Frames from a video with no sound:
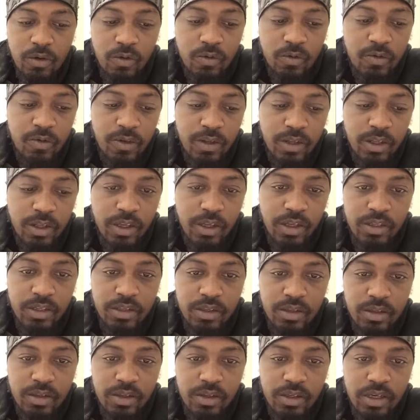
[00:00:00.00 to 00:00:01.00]
fully
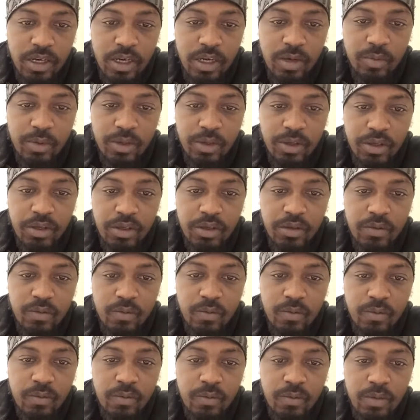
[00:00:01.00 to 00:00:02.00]
into the topic.
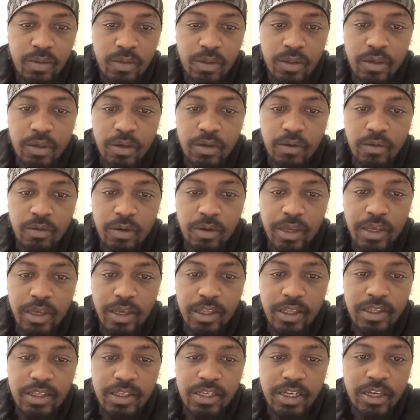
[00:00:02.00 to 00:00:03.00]
Right,
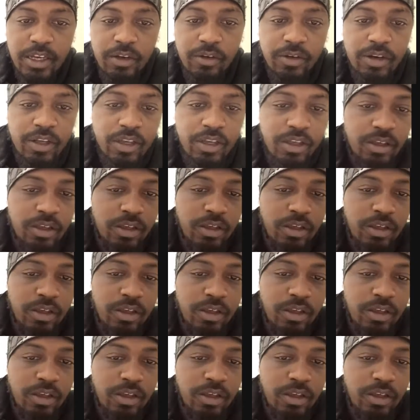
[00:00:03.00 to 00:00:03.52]
integrity.